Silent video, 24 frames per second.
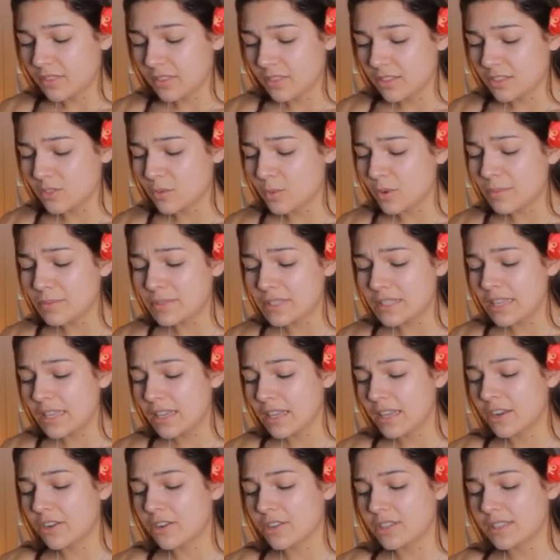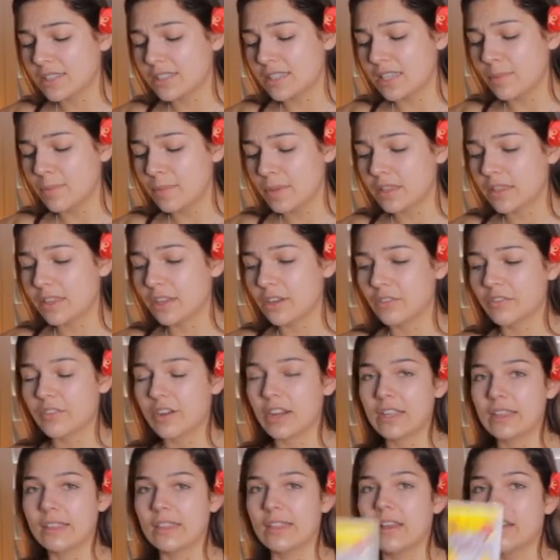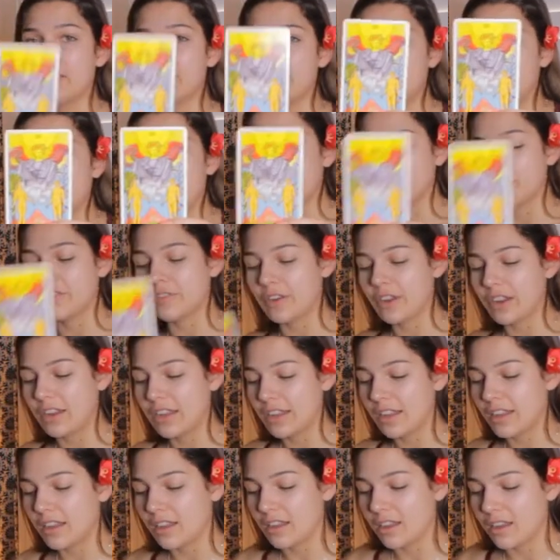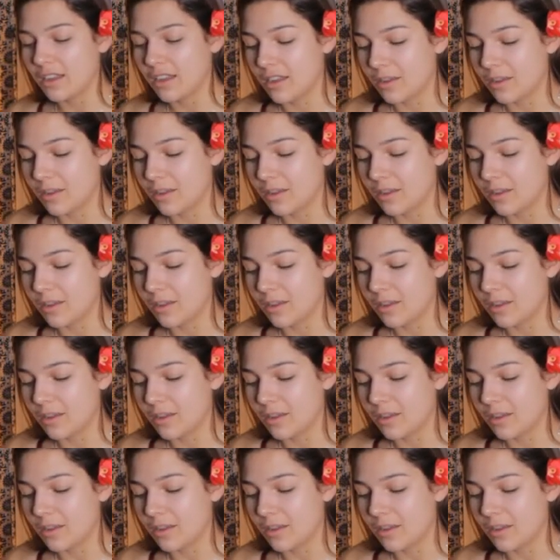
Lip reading: so what I'm seeing here is typically you're very loving, you're very,